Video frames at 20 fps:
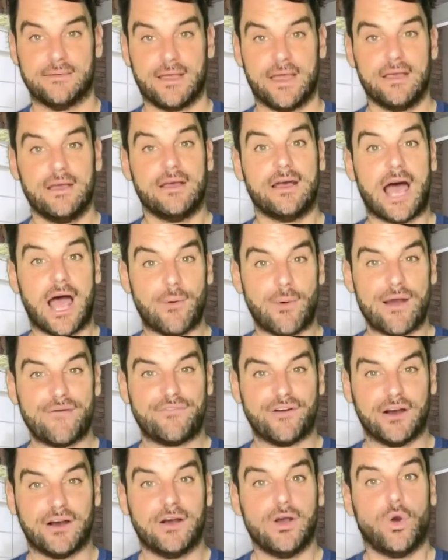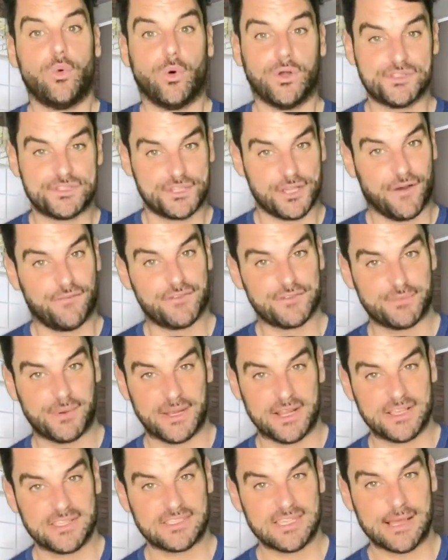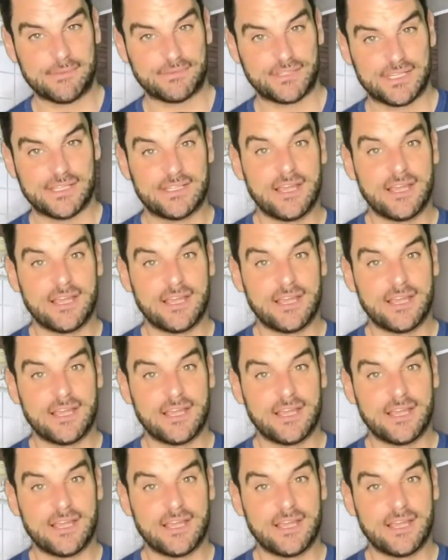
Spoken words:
However, once the offer's been accepted,